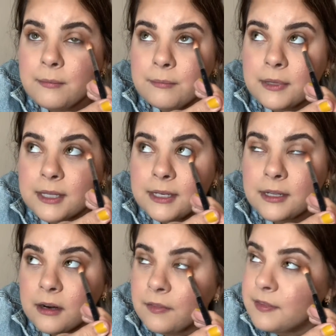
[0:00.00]
Blend it
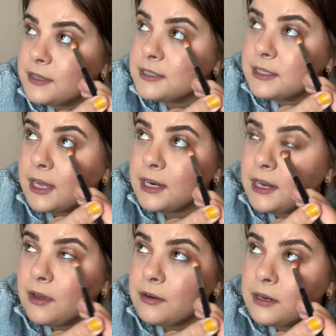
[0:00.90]
on this side
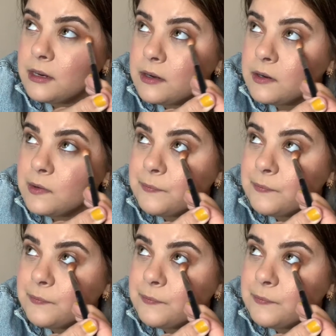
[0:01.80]
down here.